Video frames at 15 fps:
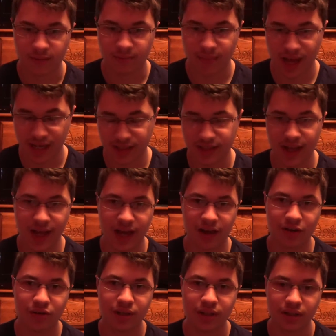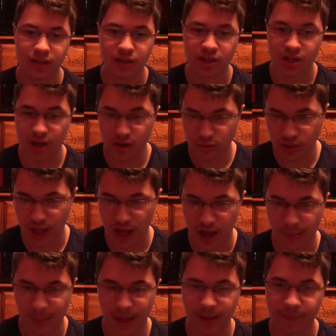Matau,
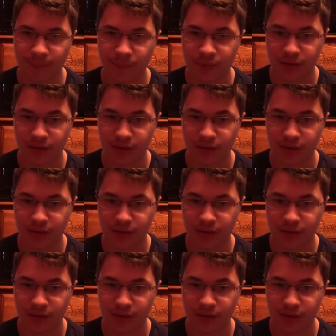Nokama,